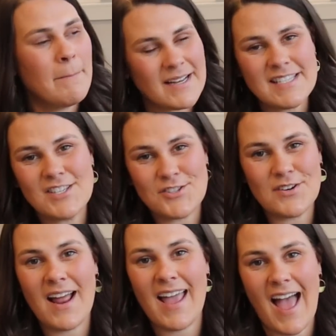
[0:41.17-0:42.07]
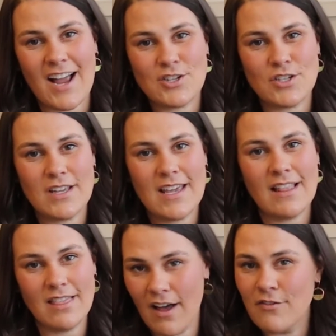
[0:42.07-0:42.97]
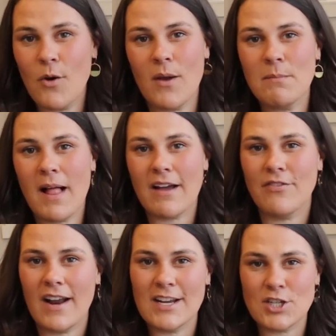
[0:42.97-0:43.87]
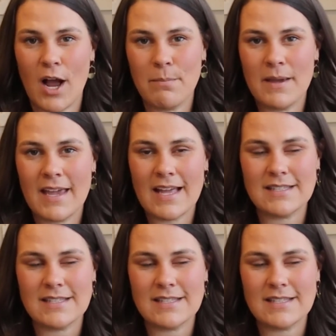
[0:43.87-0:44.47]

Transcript: My sister and I actually love going Black Friday shopping.